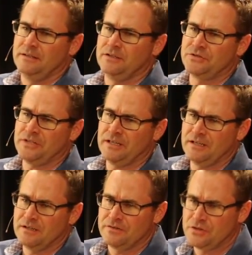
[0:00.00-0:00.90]
You
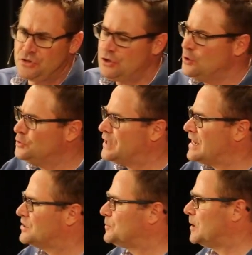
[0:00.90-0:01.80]
see, the Jews
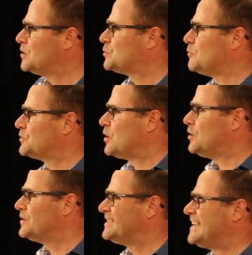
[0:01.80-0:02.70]
had experienced what was
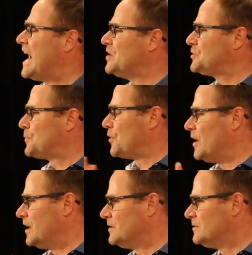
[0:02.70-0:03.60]
called the
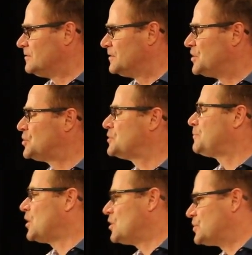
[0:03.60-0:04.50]
diaspora, the
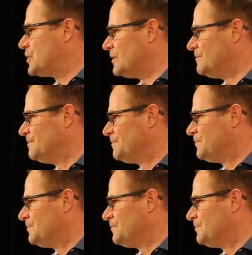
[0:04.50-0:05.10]
dispersion.